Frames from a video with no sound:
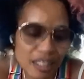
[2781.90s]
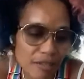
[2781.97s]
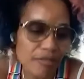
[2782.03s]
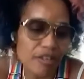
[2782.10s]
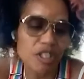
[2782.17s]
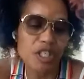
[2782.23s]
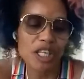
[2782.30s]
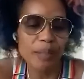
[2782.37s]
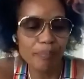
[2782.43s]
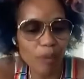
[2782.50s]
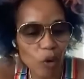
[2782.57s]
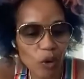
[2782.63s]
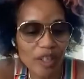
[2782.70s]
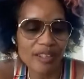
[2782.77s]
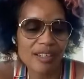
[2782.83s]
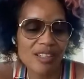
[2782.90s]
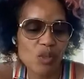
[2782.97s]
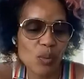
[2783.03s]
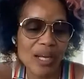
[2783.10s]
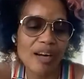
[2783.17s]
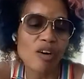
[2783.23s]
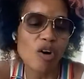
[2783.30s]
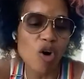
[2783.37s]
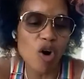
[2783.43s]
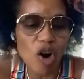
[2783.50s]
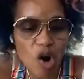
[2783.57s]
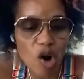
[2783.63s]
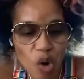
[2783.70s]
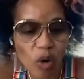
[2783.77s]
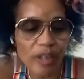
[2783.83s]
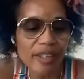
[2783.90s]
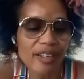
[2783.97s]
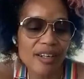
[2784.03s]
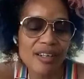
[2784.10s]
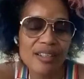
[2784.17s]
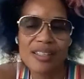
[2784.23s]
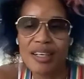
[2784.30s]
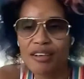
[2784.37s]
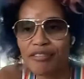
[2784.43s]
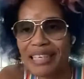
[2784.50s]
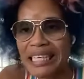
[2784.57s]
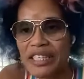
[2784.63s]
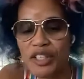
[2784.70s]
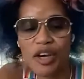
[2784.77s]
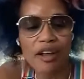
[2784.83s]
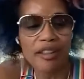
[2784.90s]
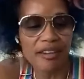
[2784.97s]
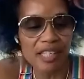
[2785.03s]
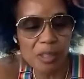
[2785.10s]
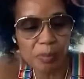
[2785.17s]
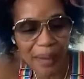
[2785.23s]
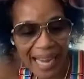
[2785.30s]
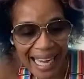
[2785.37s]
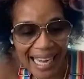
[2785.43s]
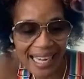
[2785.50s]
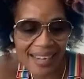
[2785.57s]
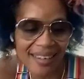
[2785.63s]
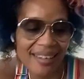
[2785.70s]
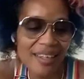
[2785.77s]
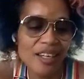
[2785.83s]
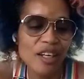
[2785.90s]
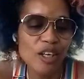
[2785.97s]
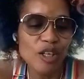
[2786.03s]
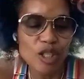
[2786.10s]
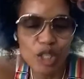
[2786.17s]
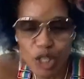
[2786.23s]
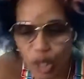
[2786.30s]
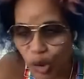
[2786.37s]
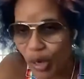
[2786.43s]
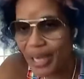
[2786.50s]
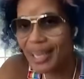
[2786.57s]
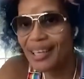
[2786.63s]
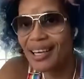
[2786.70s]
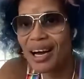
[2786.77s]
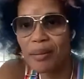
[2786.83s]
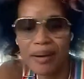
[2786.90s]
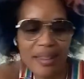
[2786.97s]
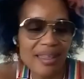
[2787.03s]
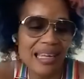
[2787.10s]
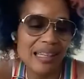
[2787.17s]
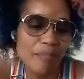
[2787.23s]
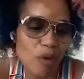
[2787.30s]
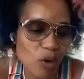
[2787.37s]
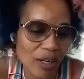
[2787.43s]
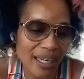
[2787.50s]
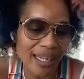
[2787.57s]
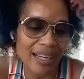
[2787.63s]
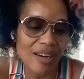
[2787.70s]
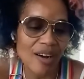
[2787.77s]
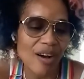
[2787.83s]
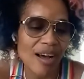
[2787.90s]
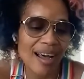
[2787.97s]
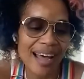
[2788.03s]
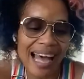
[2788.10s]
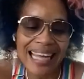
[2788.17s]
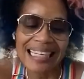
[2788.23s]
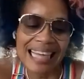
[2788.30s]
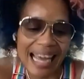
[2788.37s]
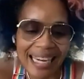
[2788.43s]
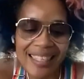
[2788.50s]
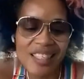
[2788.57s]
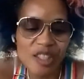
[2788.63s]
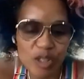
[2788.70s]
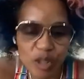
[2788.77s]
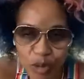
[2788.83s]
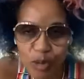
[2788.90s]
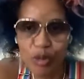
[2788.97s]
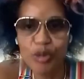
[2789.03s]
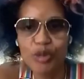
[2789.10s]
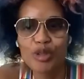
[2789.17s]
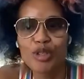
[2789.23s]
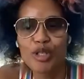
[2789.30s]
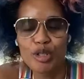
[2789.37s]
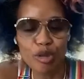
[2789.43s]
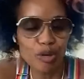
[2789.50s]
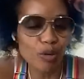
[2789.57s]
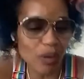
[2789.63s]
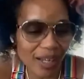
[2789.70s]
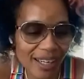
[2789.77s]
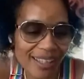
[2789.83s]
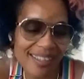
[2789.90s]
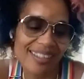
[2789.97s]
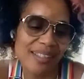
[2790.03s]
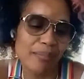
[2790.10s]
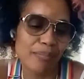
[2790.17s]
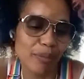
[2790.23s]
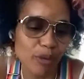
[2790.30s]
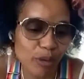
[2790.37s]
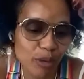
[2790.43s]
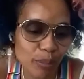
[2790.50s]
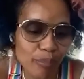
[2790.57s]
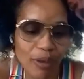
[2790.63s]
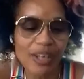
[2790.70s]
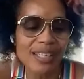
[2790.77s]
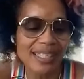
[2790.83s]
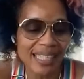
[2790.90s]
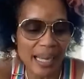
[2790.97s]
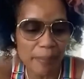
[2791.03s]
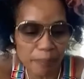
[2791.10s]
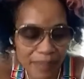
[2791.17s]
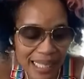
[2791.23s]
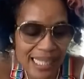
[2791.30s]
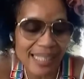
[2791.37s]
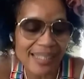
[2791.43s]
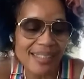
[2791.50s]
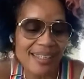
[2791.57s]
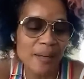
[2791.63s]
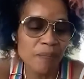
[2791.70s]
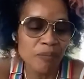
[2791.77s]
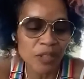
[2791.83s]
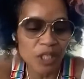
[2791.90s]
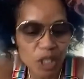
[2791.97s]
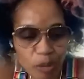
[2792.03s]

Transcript: artificial borders. We are all hoarders of each other's pain. Joy cometh in the morning, at night too. True words, birds and bees.